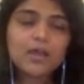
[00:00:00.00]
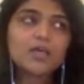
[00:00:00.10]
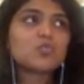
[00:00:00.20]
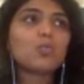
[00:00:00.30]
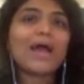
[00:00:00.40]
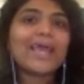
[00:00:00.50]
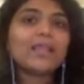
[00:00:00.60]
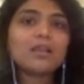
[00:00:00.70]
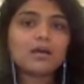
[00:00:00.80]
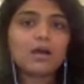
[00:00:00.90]
So
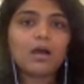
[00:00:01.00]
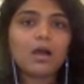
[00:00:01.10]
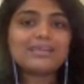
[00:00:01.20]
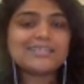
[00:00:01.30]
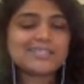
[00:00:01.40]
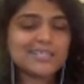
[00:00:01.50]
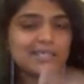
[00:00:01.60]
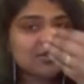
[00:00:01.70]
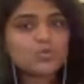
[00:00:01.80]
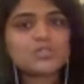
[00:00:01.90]
while a
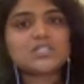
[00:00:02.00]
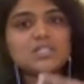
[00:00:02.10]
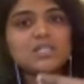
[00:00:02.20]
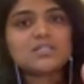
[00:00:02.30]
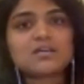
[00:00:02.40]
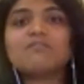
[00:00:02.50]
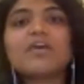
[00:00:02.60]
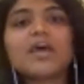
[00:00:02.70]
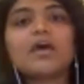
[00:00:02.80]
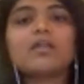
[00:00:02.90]
litigant who is sitting
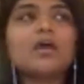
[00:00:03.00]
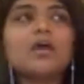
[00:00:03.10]
somewhere,